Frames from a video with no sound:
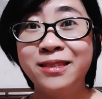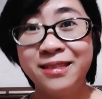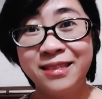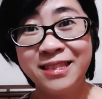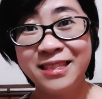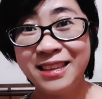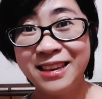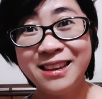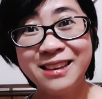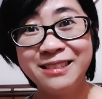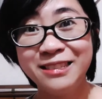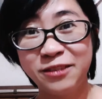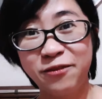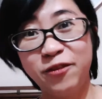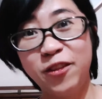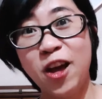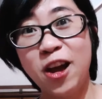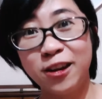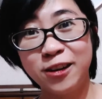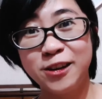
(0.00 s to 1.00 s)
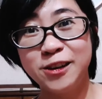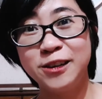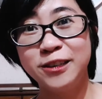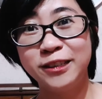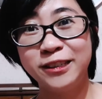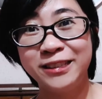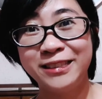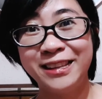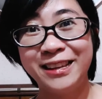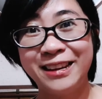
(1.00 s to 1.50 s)
these
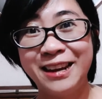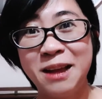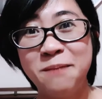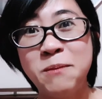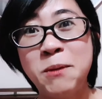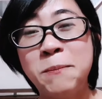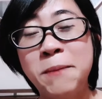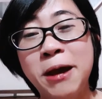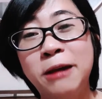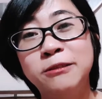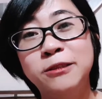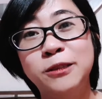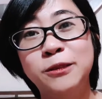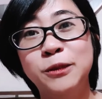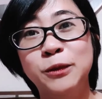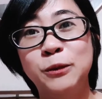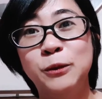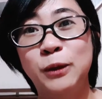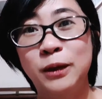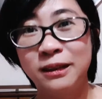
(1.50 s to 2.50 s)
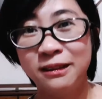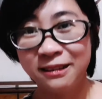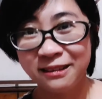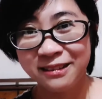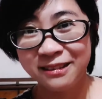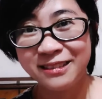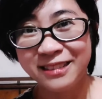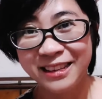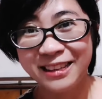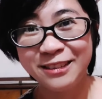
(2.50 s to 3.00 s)
vloggers that I'm about to
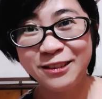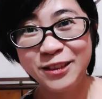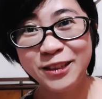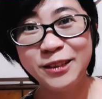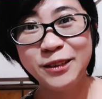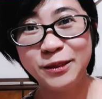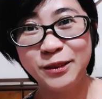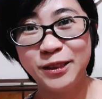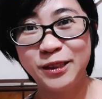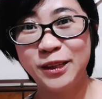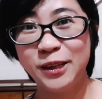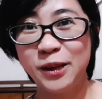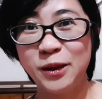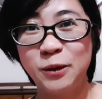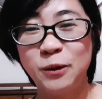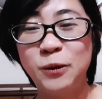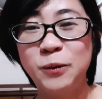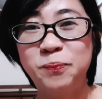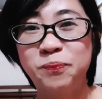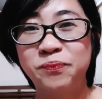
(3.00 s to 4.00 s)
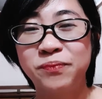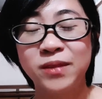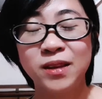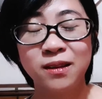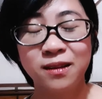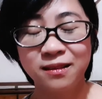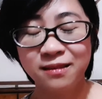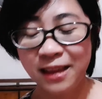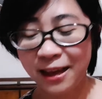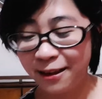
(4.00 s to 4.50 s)
introduce to you,
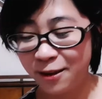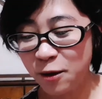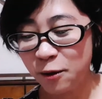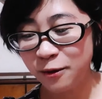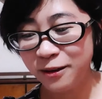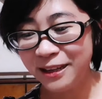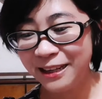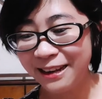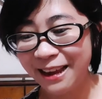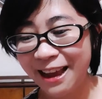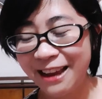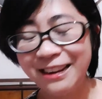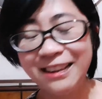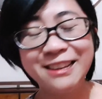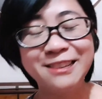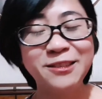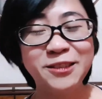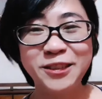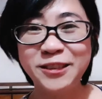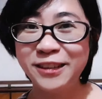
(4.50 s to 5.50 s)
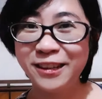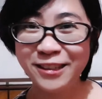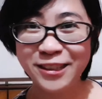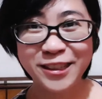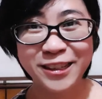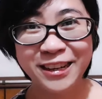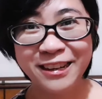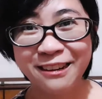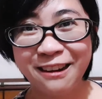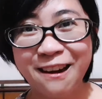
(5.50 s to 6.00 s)
they don't need any
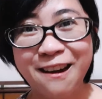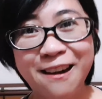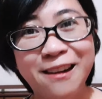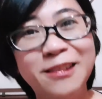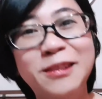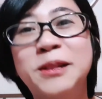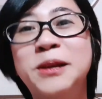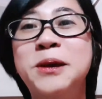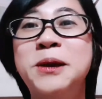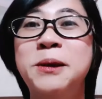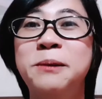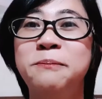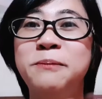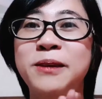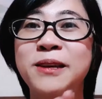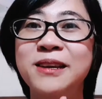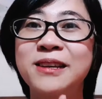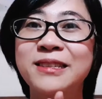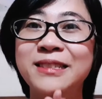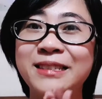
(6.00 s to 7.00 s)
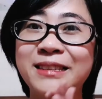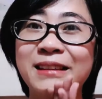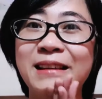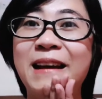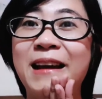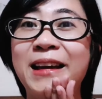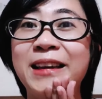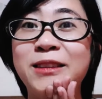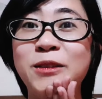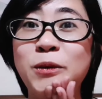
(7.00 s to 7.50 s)
introduction at all, because
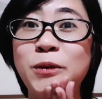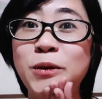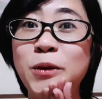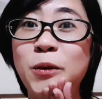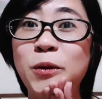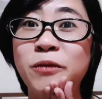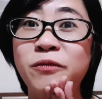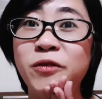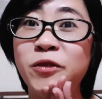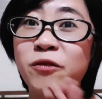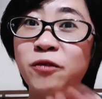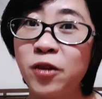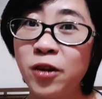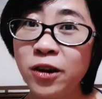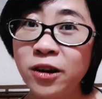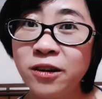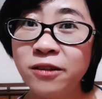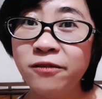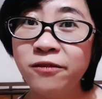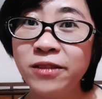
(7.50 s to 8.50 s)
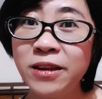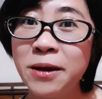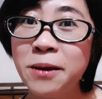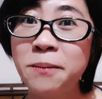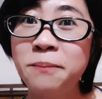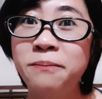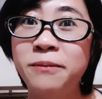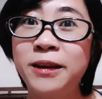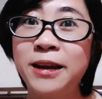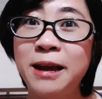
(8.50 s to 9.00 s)
I don't know if you've heard of
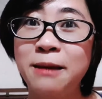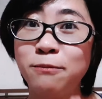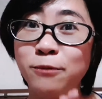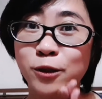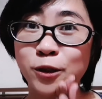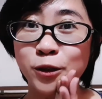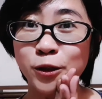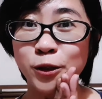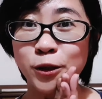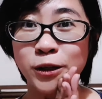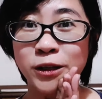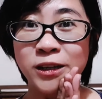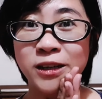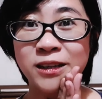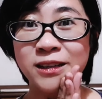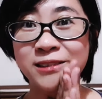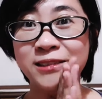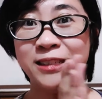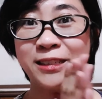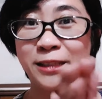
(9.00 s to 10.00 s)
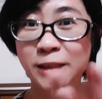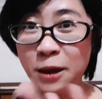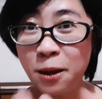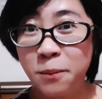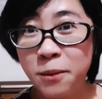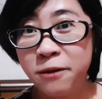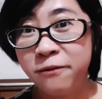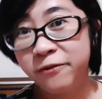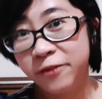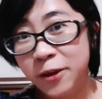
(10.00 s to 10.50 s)
them, but I'm sure some
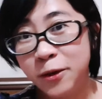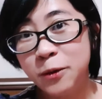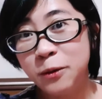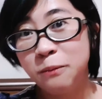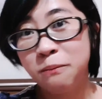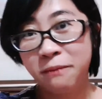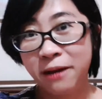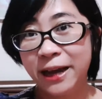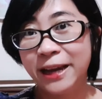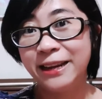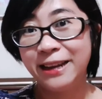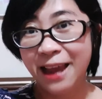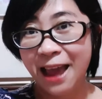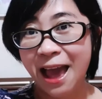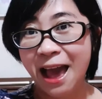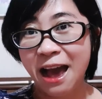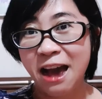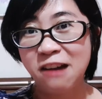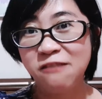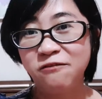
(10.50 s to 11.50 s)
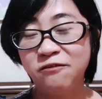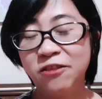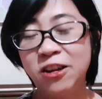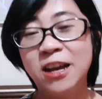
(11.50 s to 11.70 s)
of you might have.